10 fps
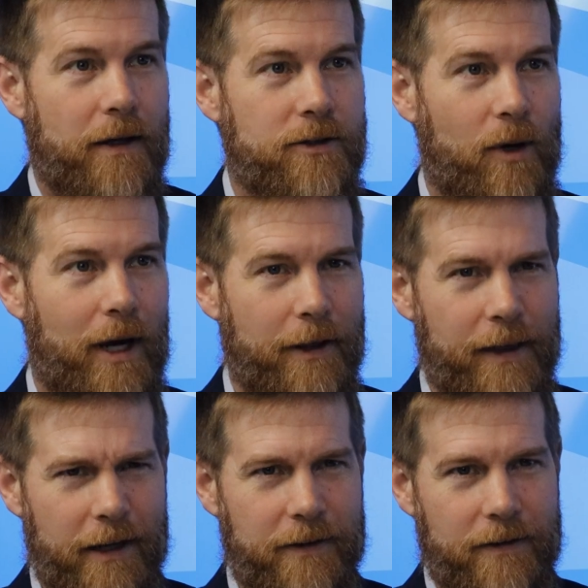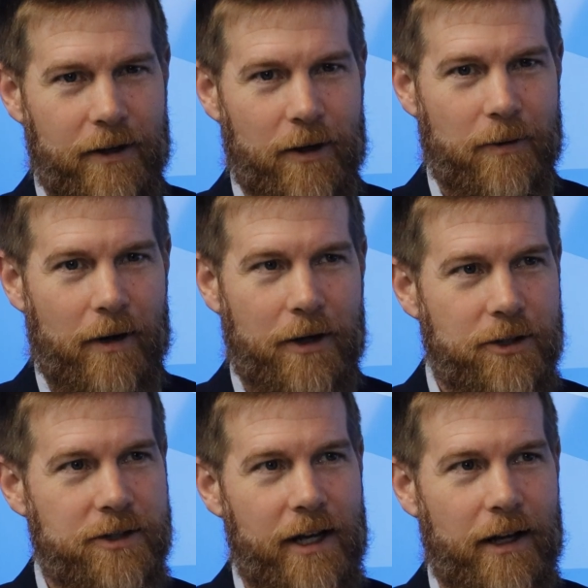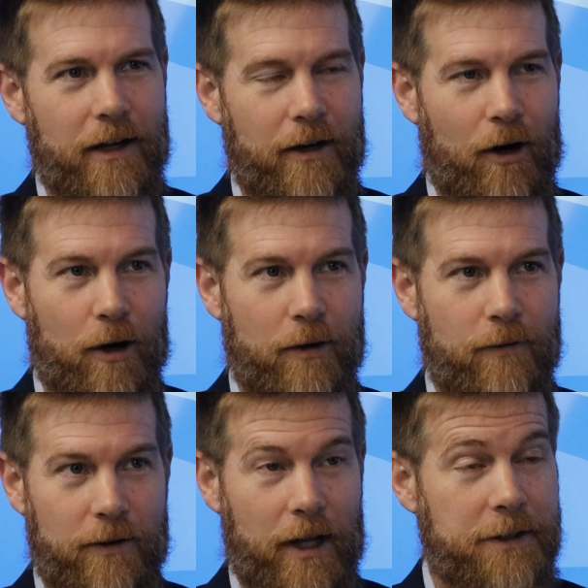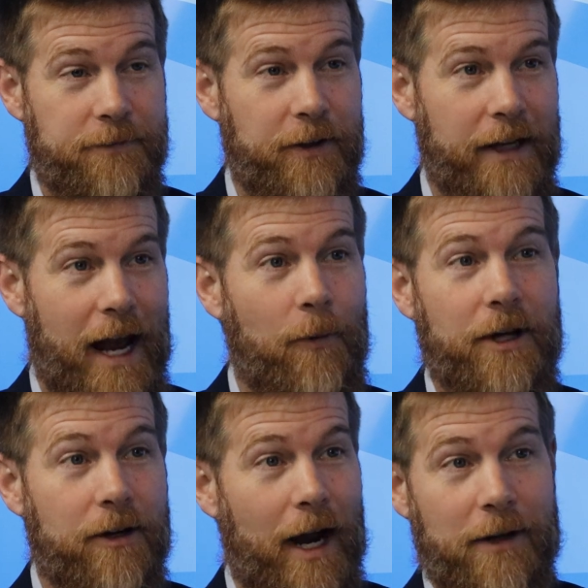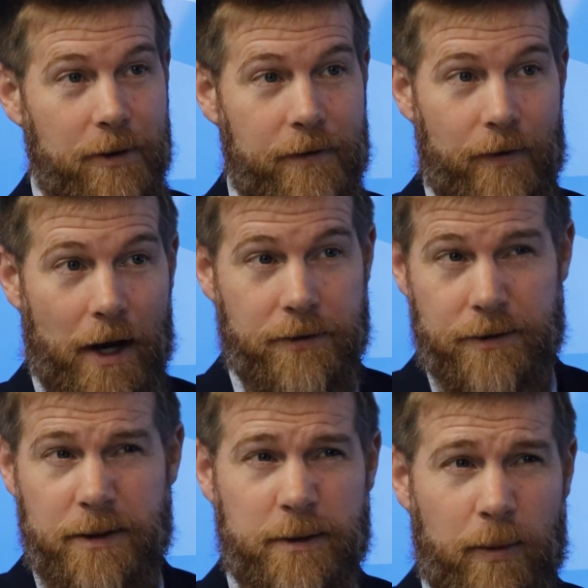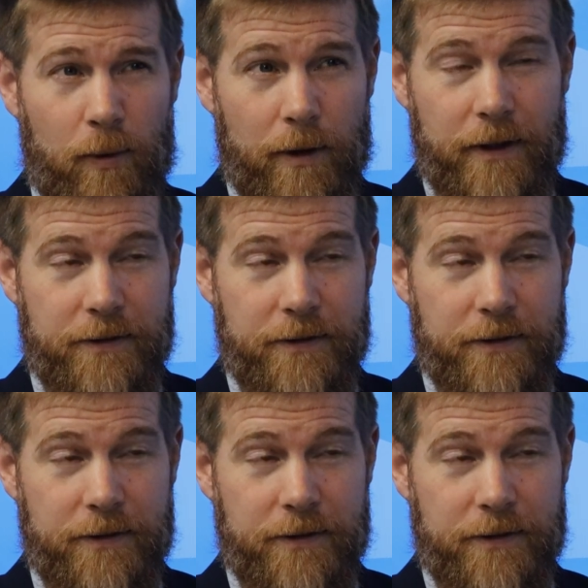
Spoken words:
So I think understanding our philosophy and how we interact with advisors is important.